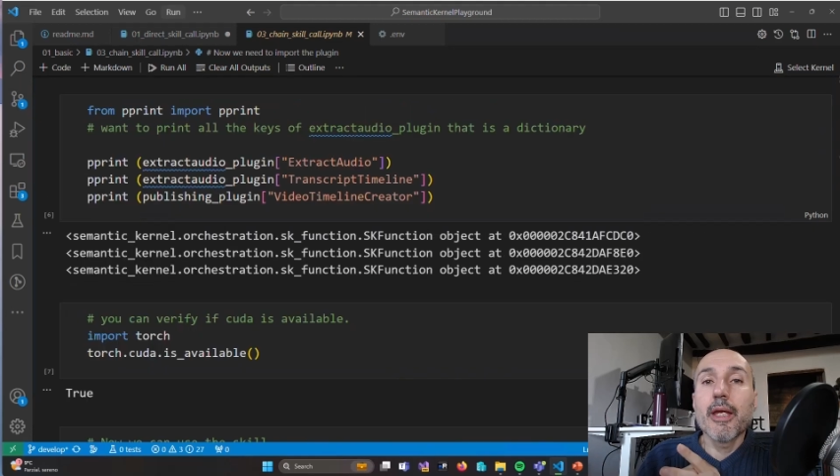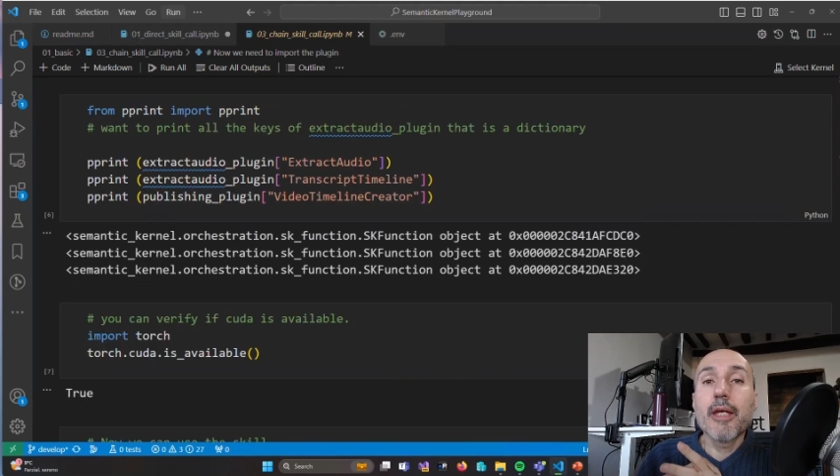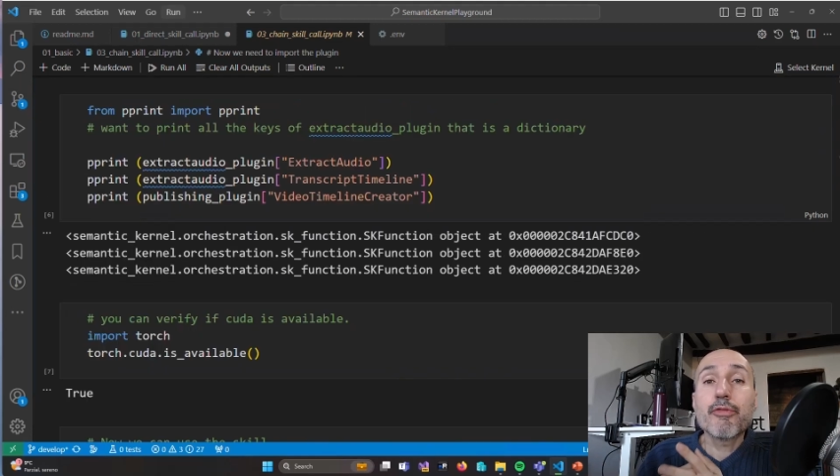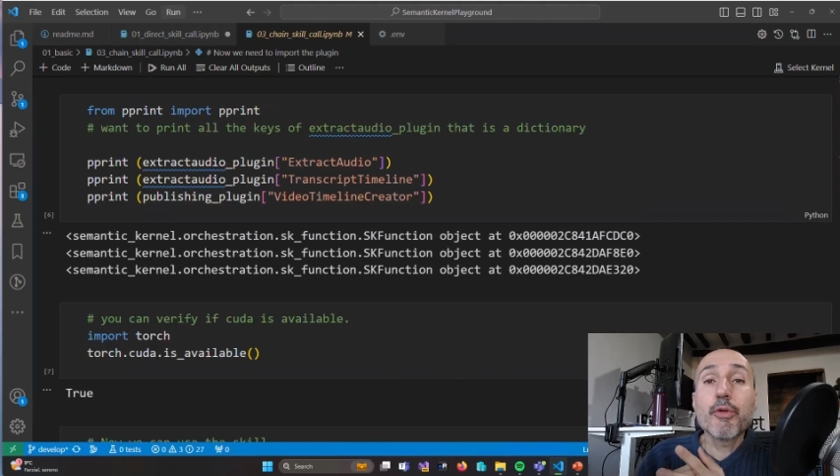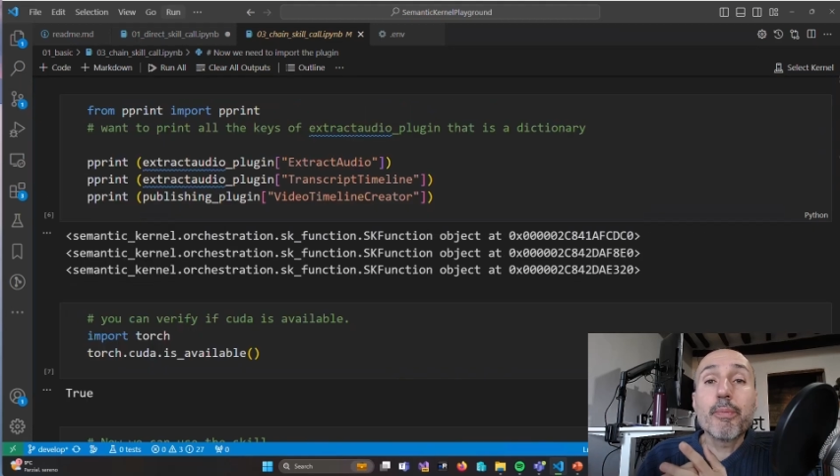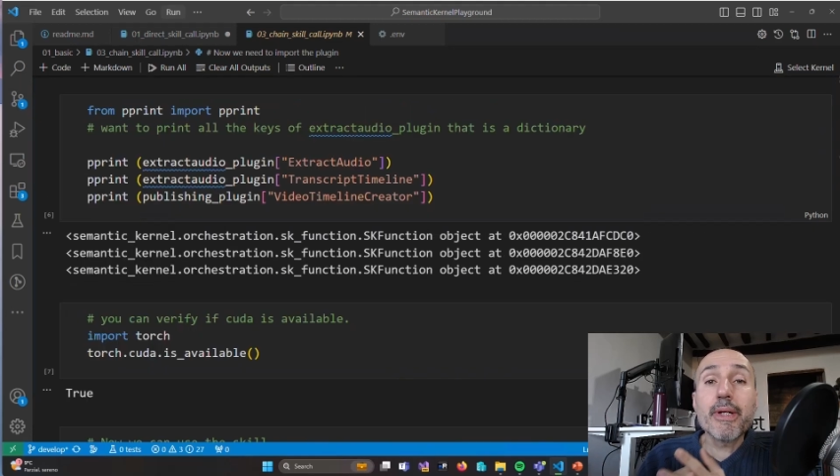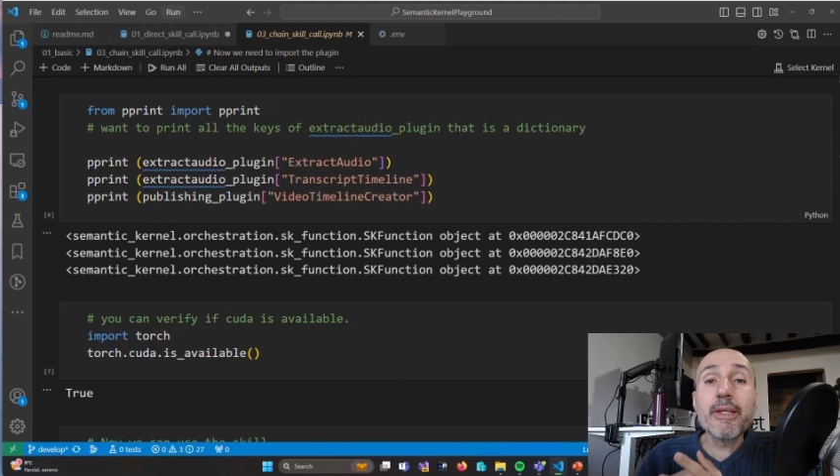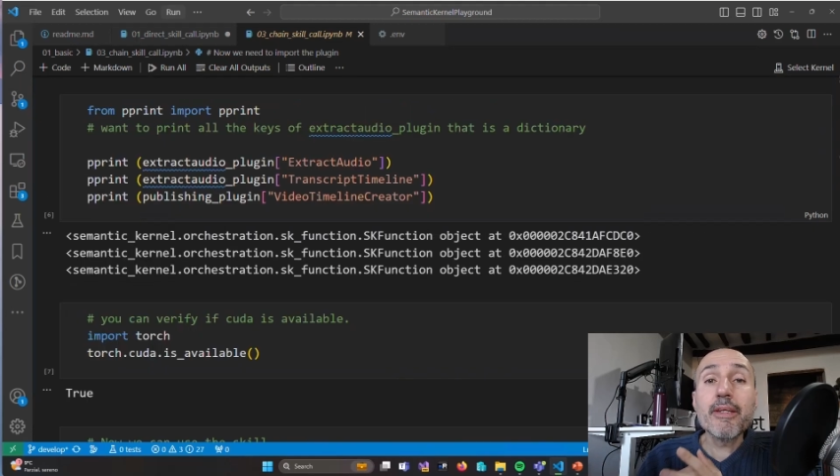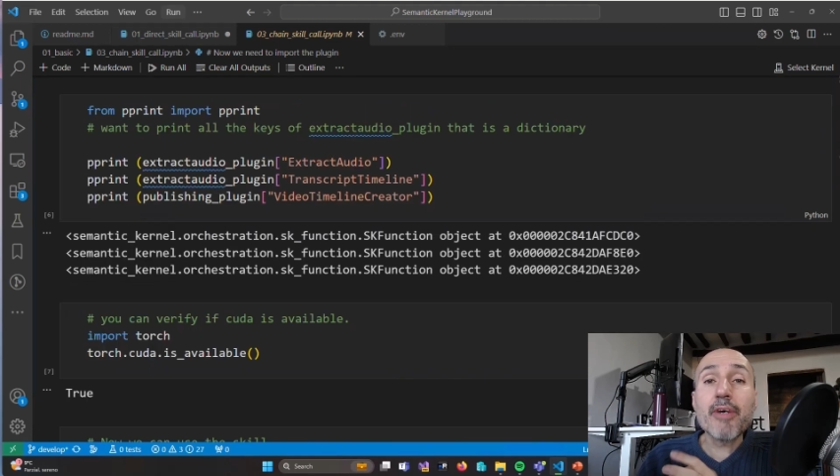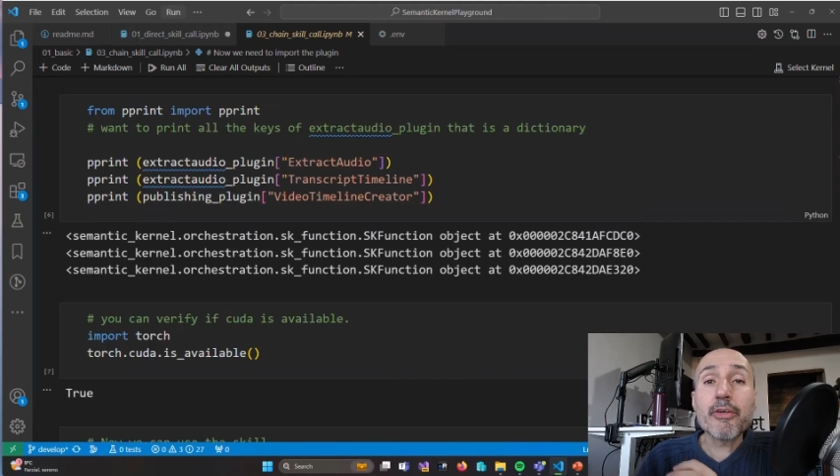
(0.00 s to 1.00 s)
If you
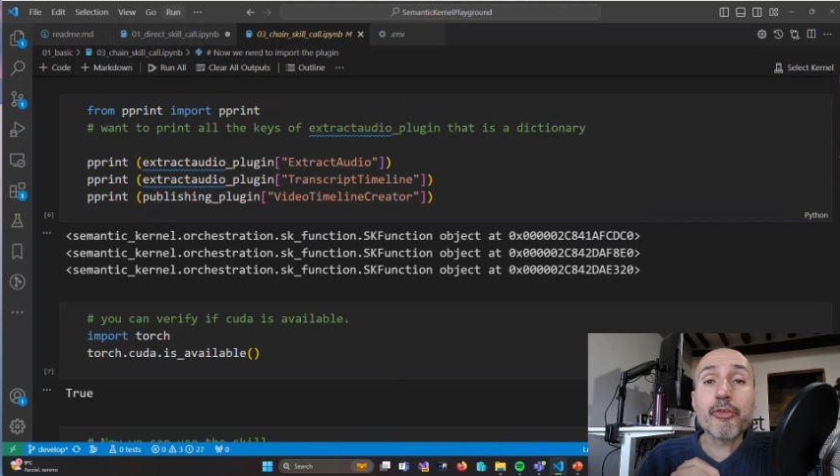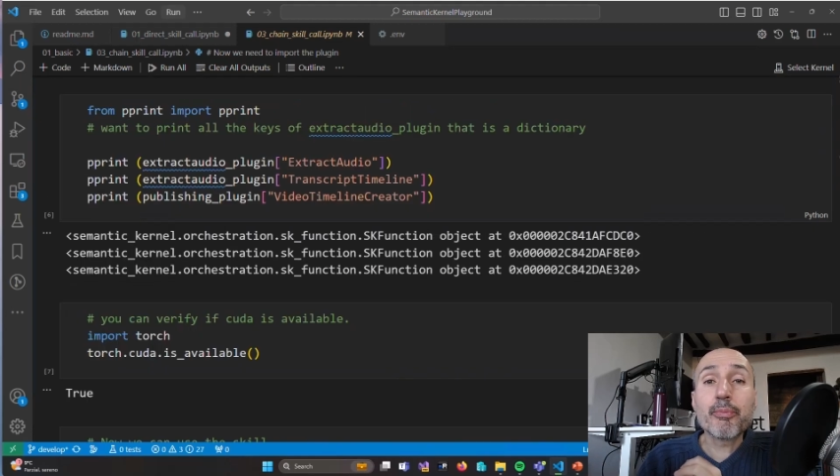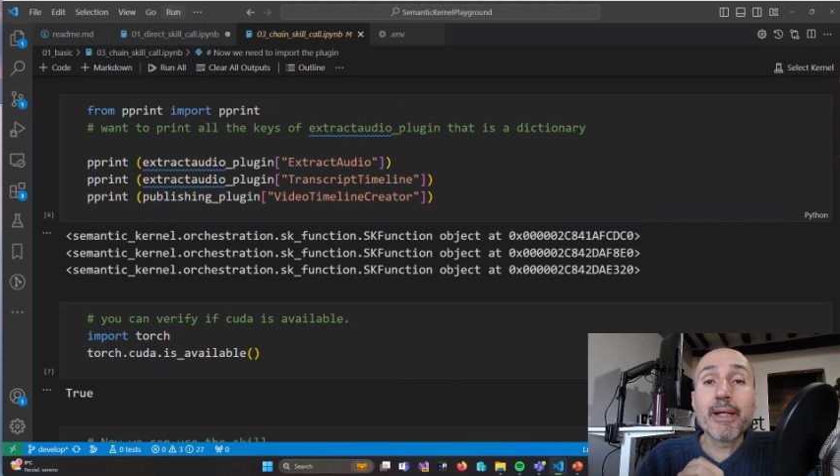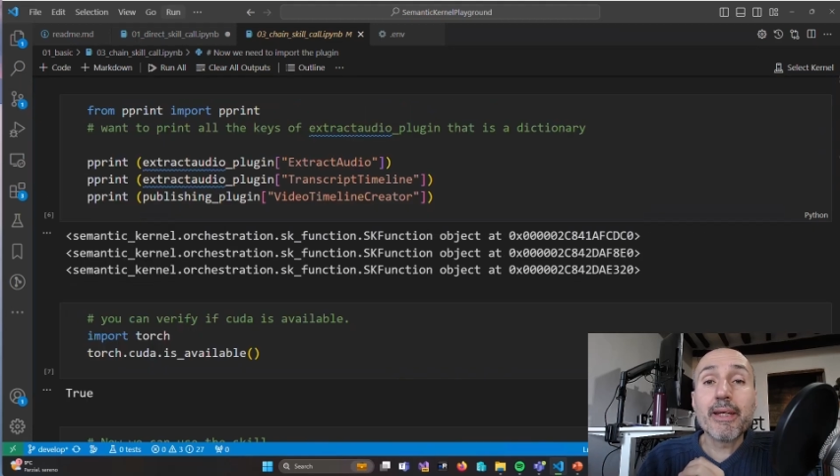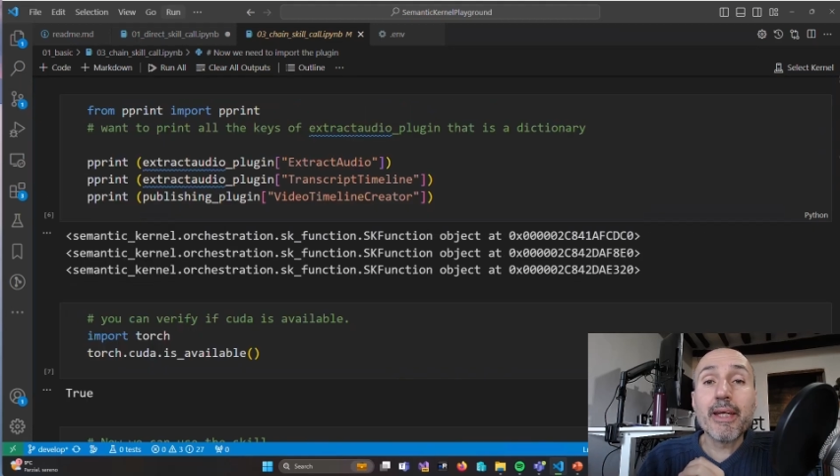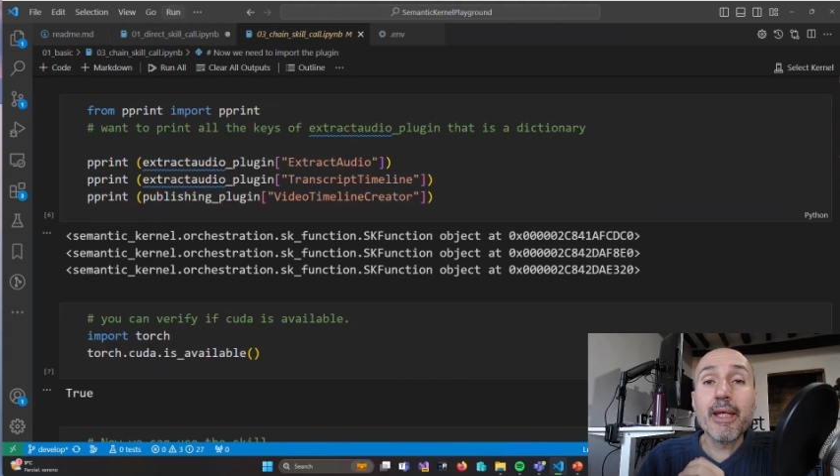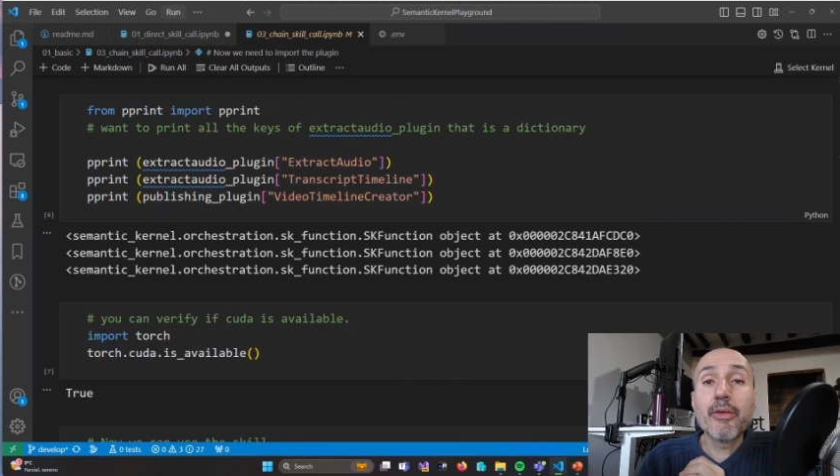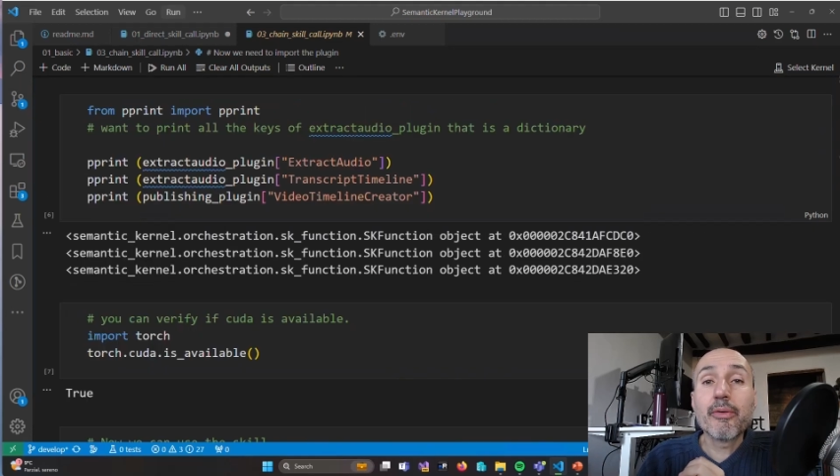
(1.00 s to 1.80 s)
print the various plugins,